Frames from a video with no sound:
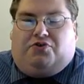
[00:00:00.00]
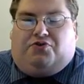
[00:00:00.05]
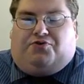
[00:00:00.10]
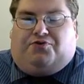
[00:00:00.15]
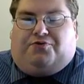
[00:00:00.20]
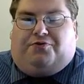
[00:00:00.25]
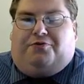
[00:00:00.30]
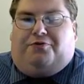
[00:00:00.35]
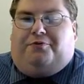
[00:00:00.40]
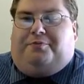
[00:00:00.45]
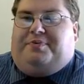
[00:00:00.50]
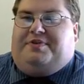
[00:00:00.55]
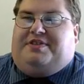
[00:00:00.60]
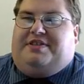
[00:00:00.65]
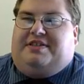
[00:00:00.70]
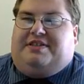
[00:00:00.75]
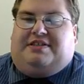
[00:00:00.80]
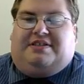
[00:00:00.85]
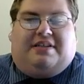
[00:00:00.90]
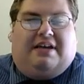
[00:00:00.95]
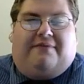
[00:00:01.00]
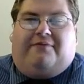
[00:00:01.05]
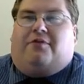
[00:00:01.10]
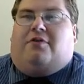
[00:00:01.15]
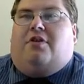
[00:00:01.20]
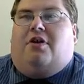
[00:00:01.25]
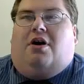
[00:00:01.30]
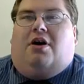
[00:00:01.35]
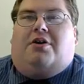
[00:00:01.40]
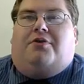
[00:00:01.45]
troops, the
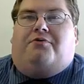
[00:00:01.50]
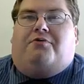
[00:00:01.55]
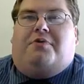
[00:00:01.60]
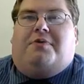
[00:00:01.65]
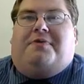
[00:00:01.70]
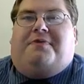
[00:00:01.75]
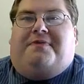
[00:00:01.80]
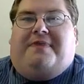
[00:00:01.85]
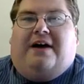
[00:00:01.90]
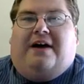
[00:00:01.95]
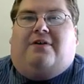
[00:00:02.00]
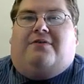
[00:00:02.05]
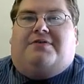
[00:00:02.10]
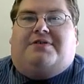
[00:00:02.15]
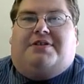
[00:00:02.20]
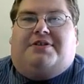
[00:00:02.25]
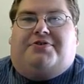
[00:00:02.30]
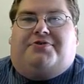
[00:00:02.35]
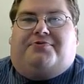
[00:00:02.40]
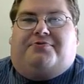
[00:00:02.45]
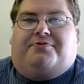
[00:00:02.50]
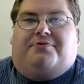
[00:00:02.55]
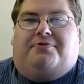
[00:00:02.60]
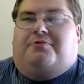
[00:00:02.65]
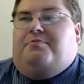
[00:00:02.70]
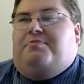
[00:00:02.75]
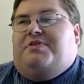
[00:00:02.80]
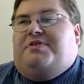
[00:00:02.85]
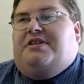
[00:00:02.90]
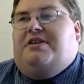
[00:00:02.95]
several 100,000
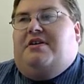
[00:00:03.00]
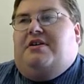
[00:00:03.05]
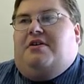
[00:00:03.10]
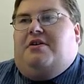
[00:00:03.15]
troops.